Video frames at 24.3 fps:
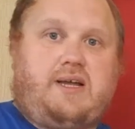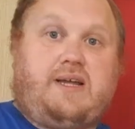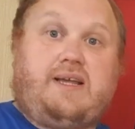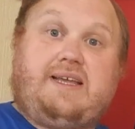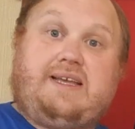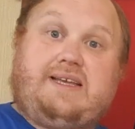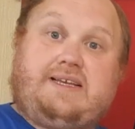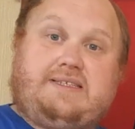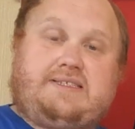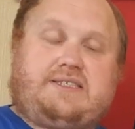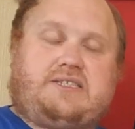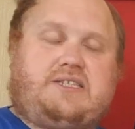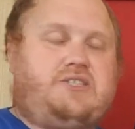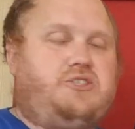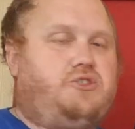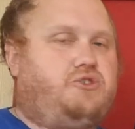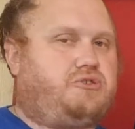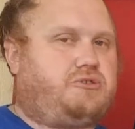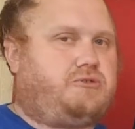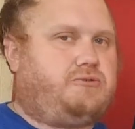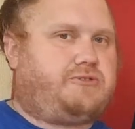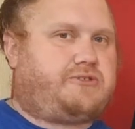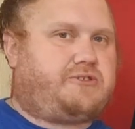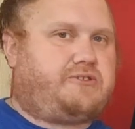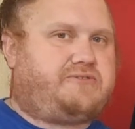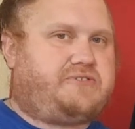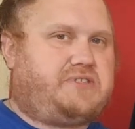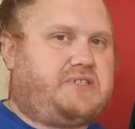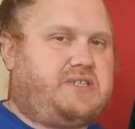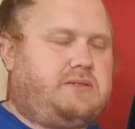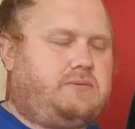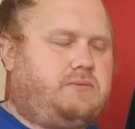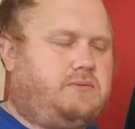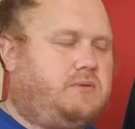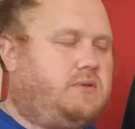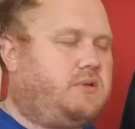It is a true soft
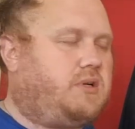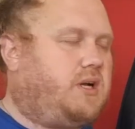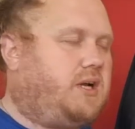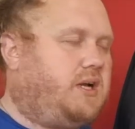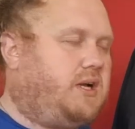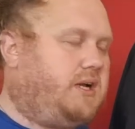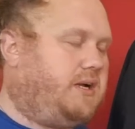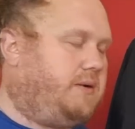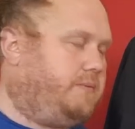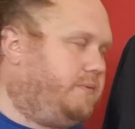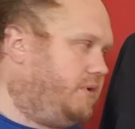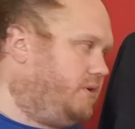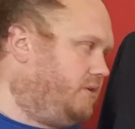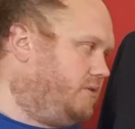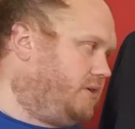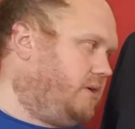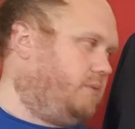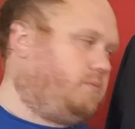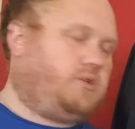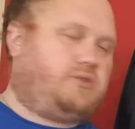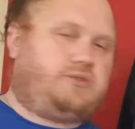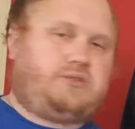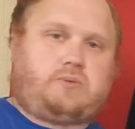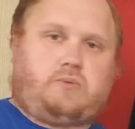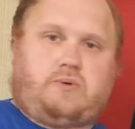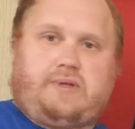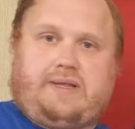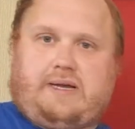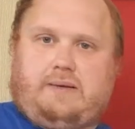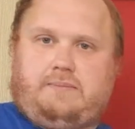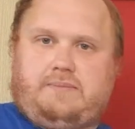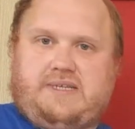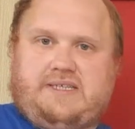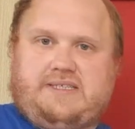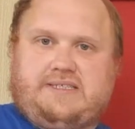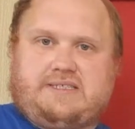shell. I'll come on to what
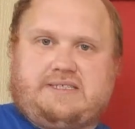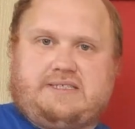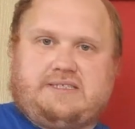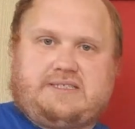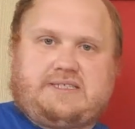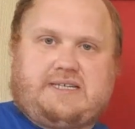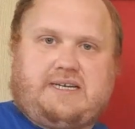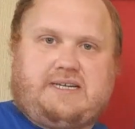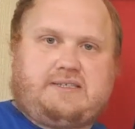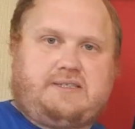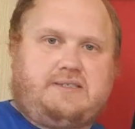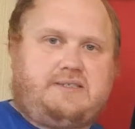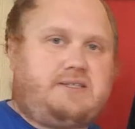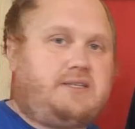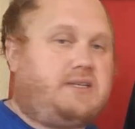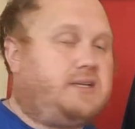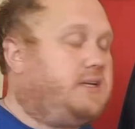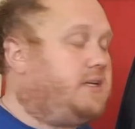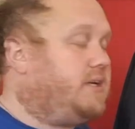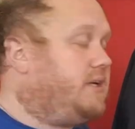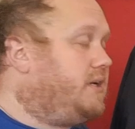that means in a second.